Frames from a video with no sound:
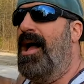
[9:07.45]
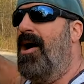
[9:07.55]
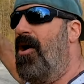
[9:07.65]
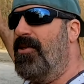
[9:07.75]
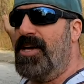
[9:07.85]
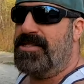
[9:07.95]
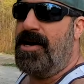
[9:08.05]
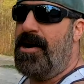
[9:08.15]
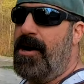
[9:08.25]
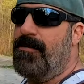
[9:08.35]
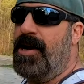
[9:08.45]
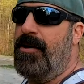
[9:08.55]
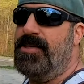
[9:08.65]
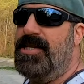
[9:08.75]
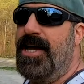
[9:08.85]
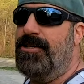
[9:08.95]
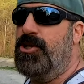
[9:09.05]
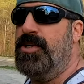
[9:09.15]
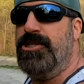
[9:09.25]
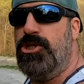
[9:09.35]
all that time that I would take
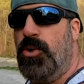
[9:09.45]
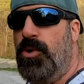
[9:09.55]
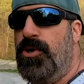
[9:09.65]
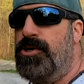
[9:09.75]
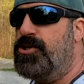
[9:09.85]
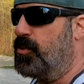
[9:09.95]
doing chores